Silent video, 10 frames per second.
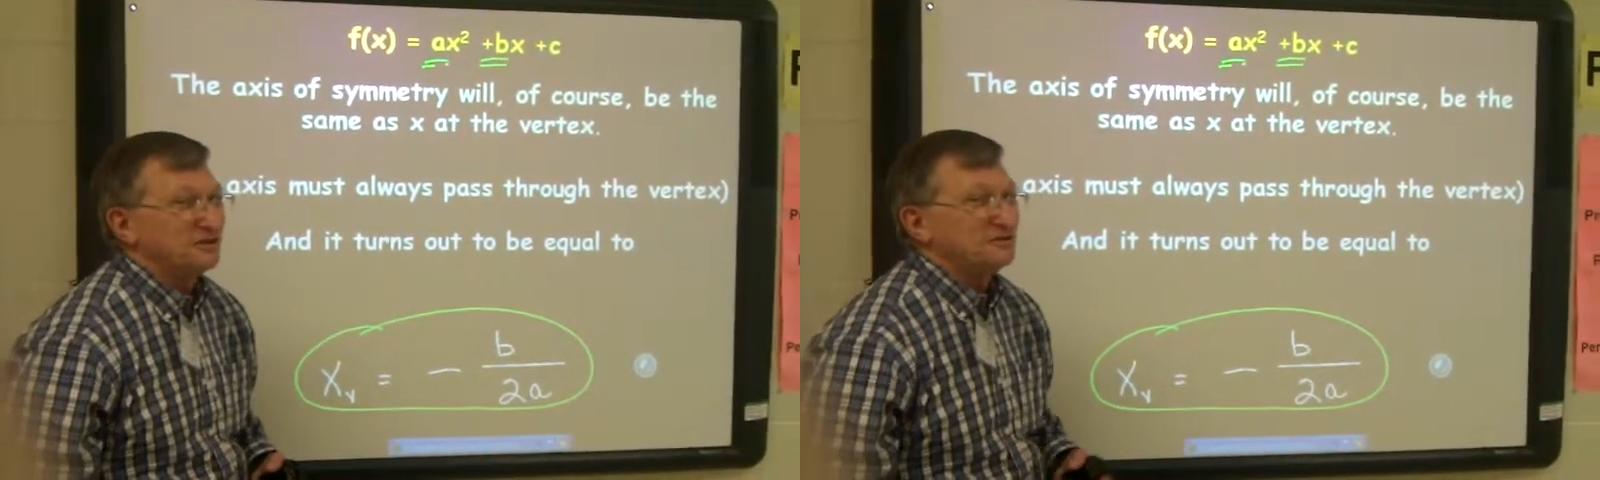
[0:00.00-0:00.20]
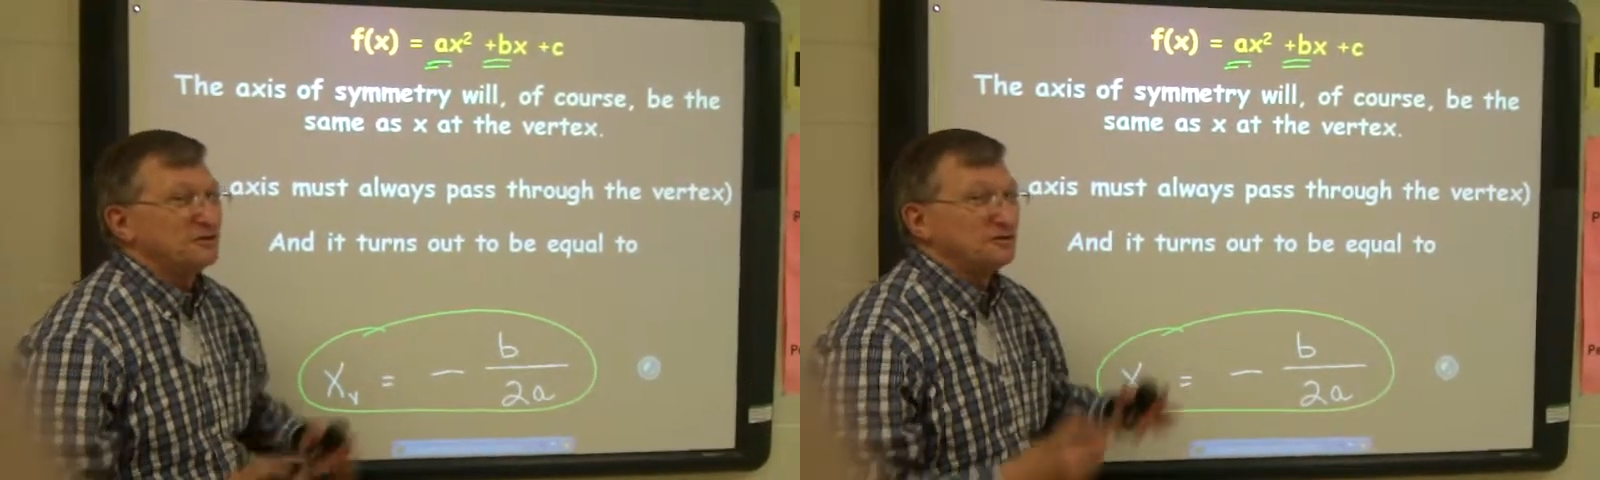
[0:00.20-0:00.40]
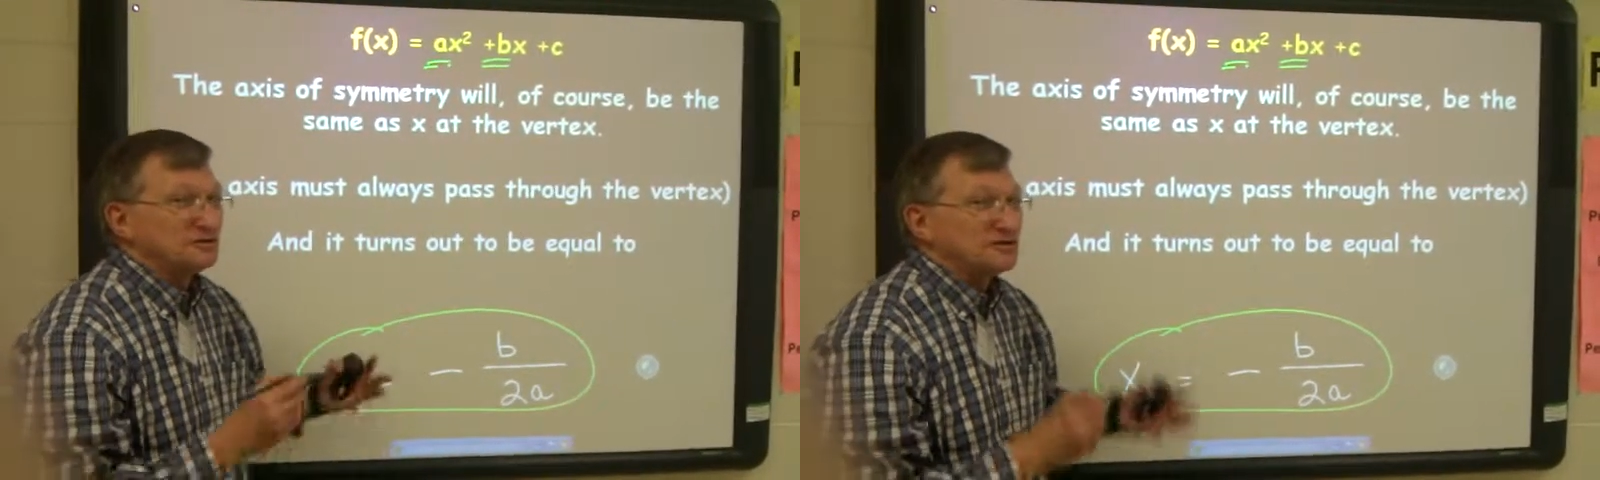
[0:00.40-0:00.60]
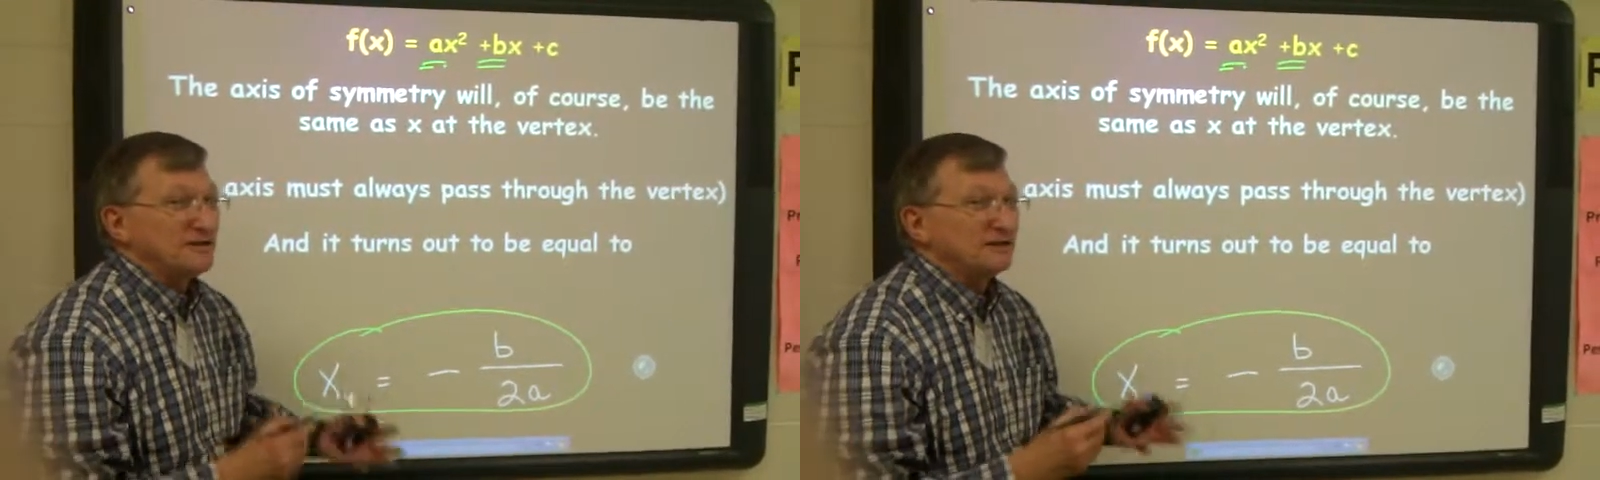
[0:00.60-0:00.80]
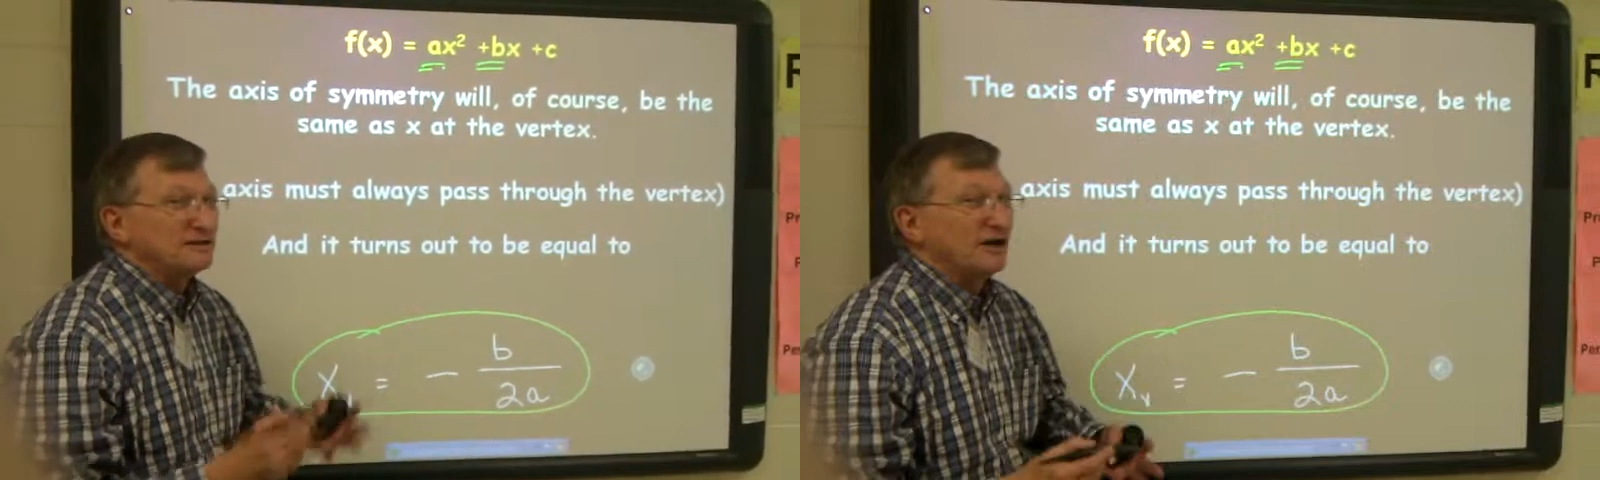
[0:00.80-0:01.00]
You're going to use
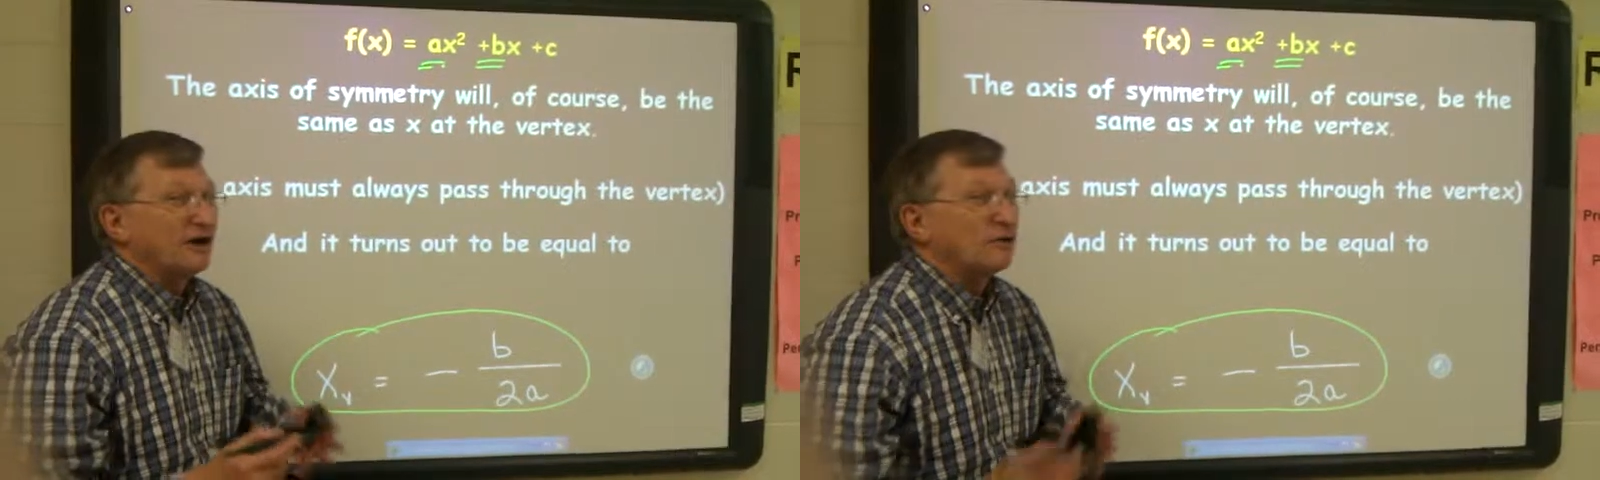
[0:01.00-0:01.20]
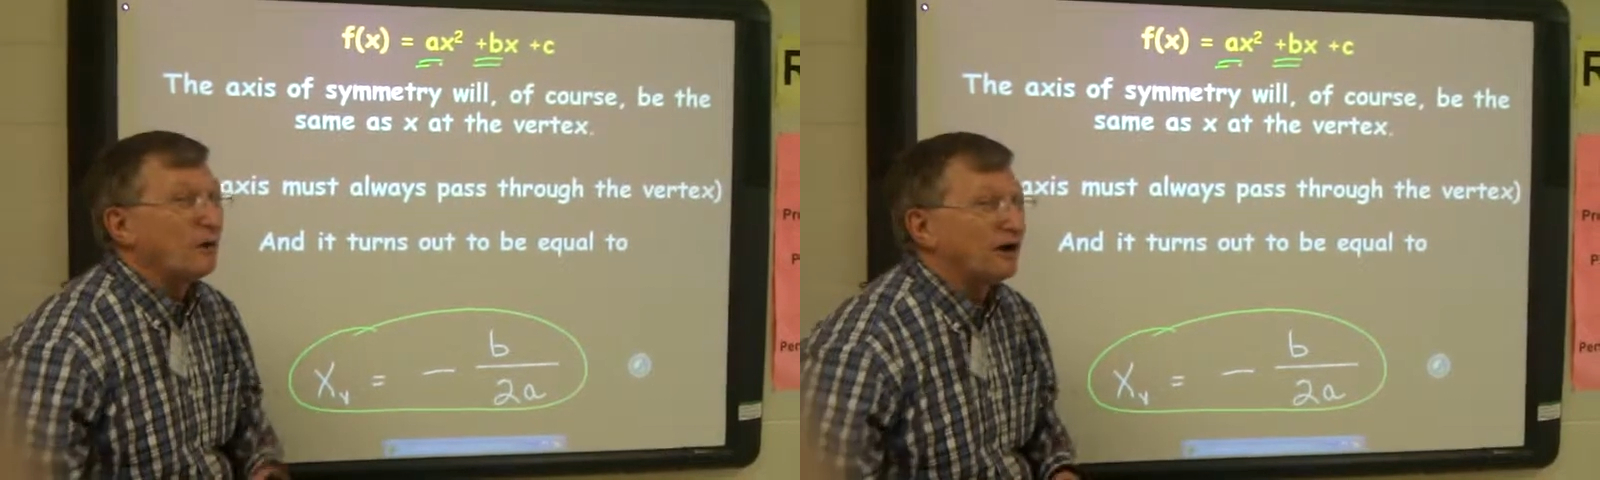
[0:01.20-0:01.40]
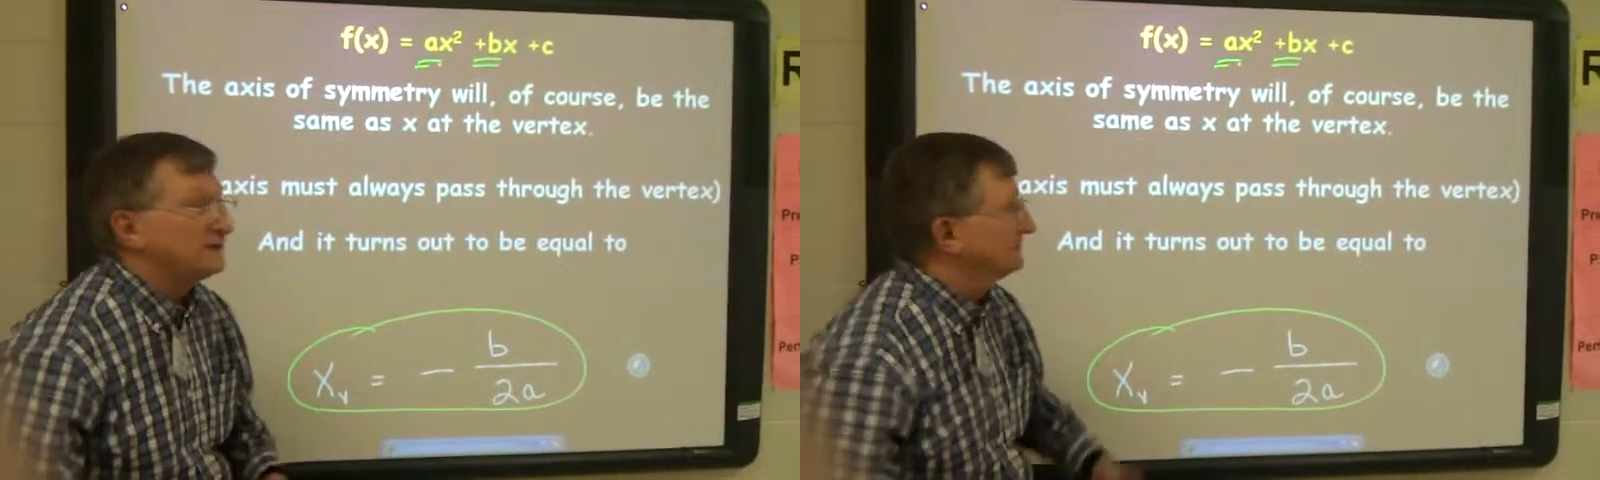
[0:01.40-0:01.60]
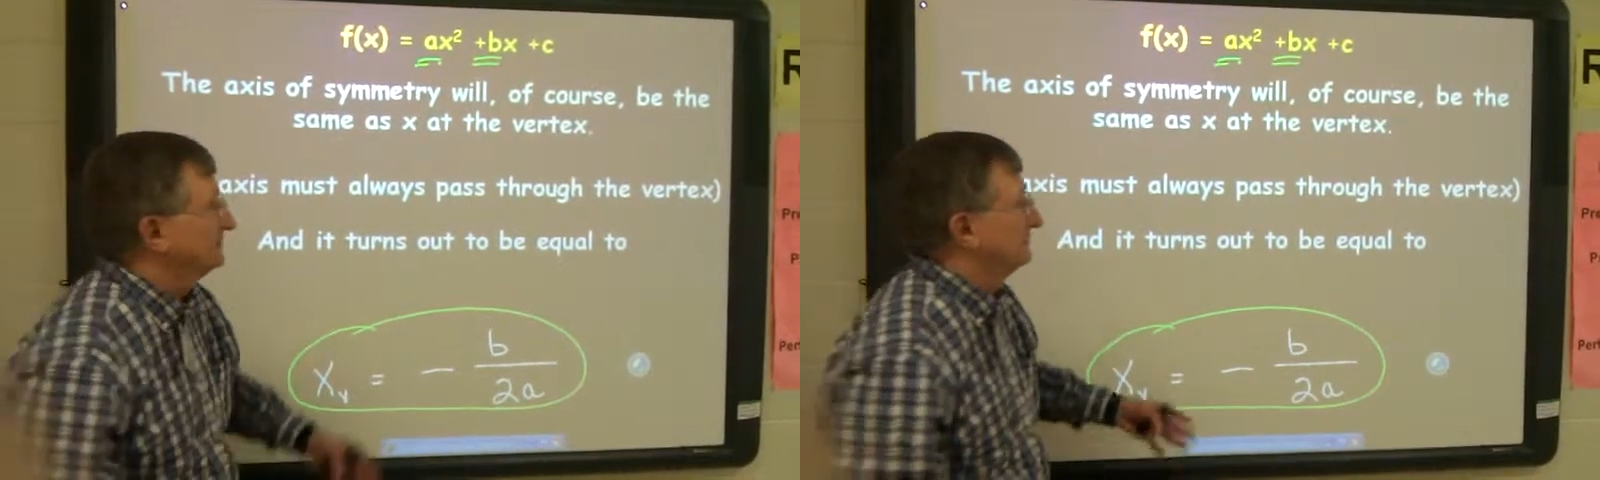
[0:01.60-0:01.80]
second calc what?